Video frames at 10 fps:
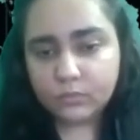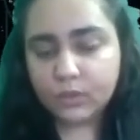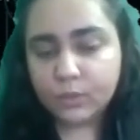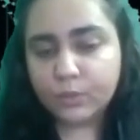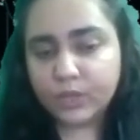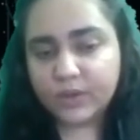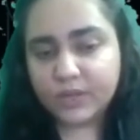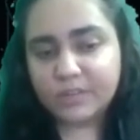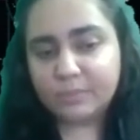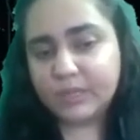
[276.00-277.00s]
we are
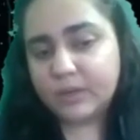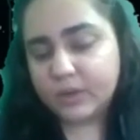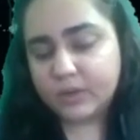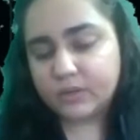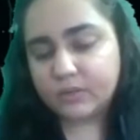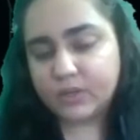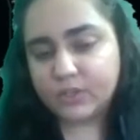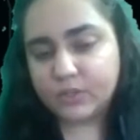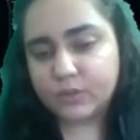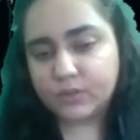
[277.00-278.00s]
keeping our
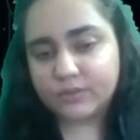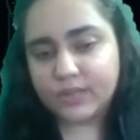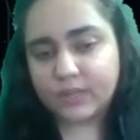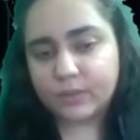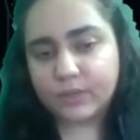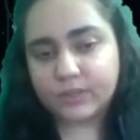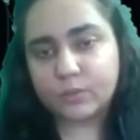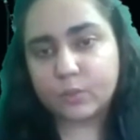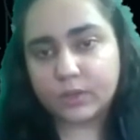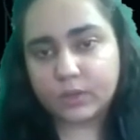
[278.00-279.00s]
threshold value as
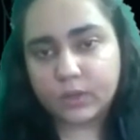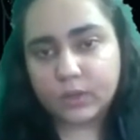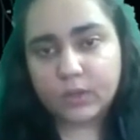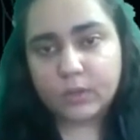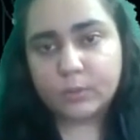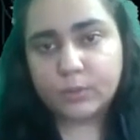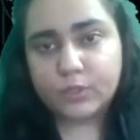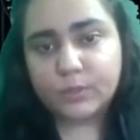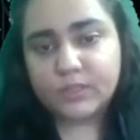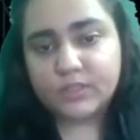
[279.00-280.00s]
1,
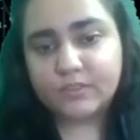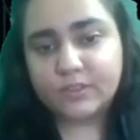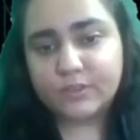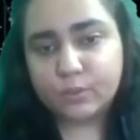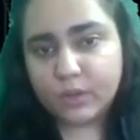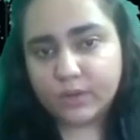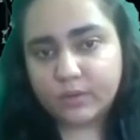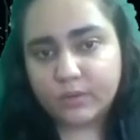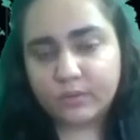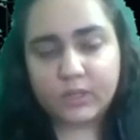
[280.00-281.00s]
which means if it's
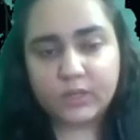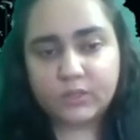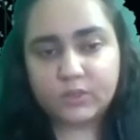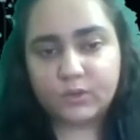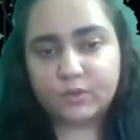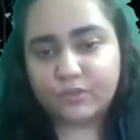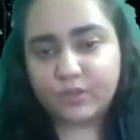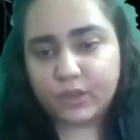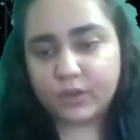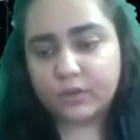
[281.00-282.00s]
1, then it's going to
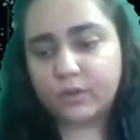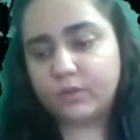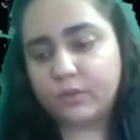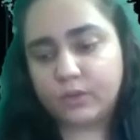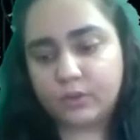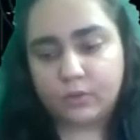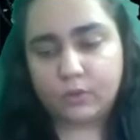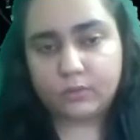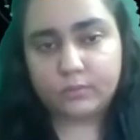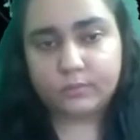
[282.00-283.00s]
fire the neuron.